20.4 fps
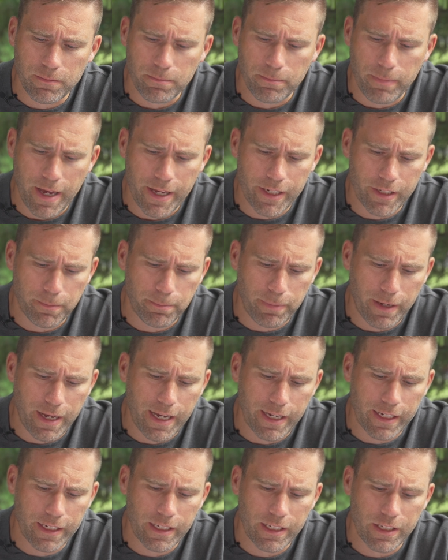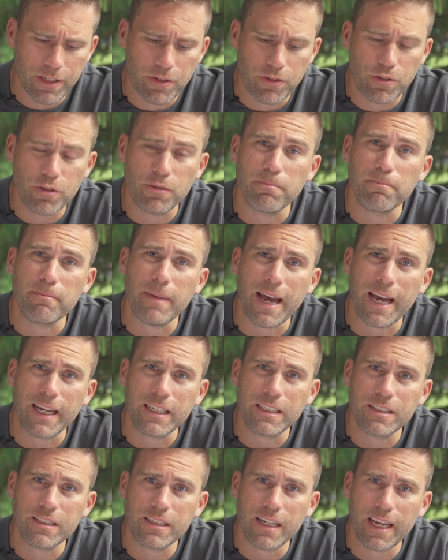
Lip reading: battery pack to match